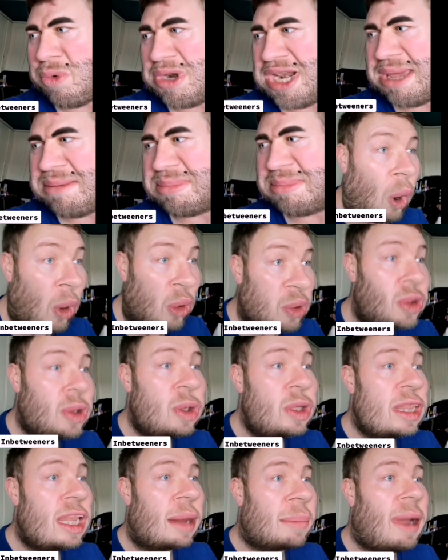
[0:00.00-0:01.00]
lip. Oh, you'd
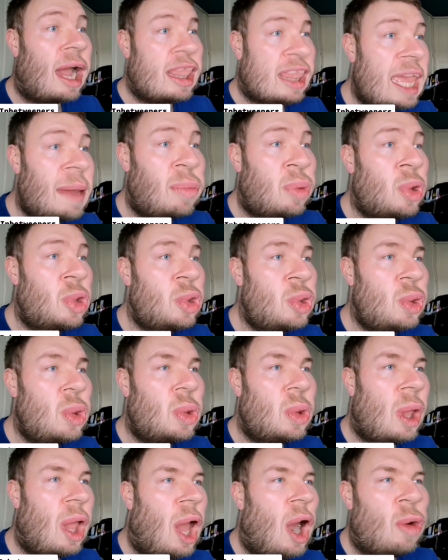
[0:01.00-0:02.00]
like my lip, wouldn't
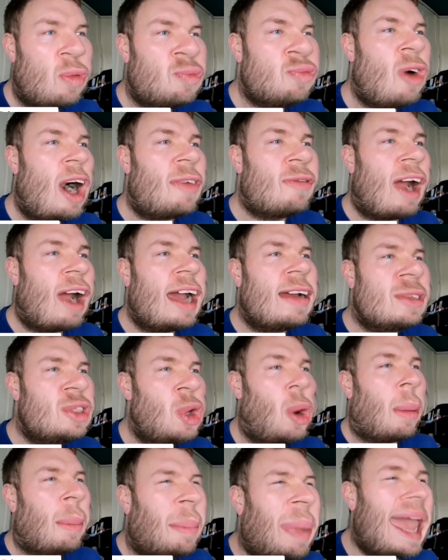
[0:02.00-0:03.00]
you? Right round
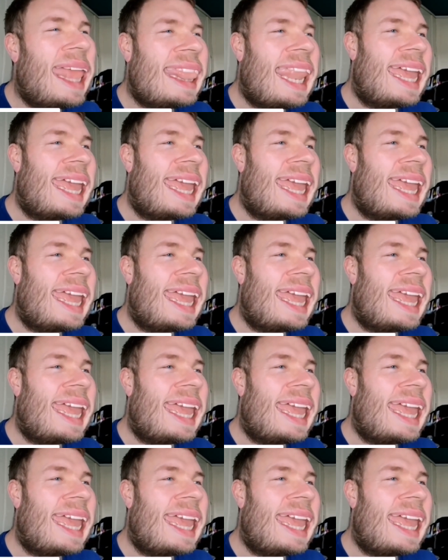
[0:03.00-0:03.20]
your bell